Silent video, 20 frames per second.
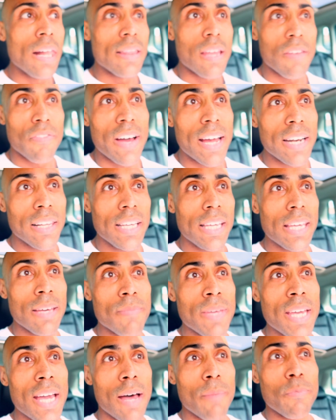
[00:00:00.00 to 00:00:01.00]
They finally
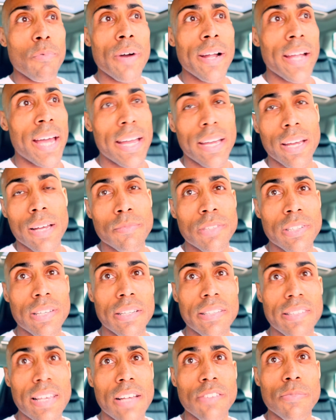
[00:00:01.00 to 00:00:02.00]
get me up. One guy comes
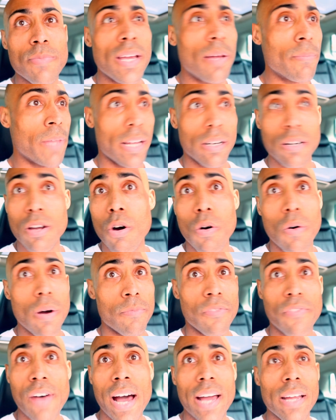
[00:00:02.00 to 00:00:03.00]
to assess me. I'm like, no,
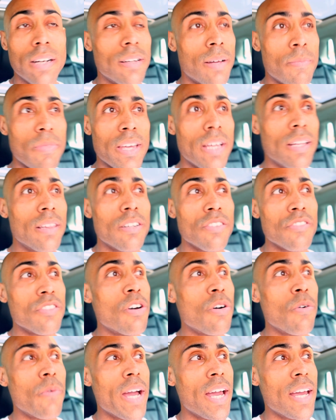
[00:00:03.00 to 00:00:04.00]
I'm fine. I'm thinking there's
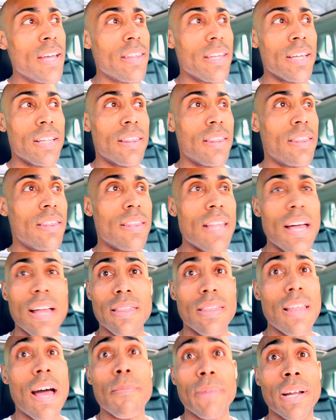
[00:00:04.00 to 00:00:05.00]
no way that
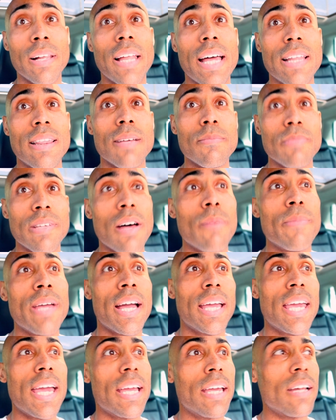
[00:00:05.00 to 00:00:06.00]
I'm gonna let them tell me
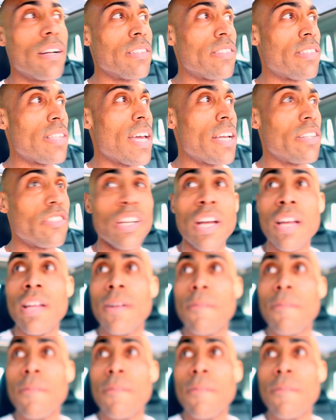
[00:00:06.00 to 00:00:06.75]
I can't get on stage.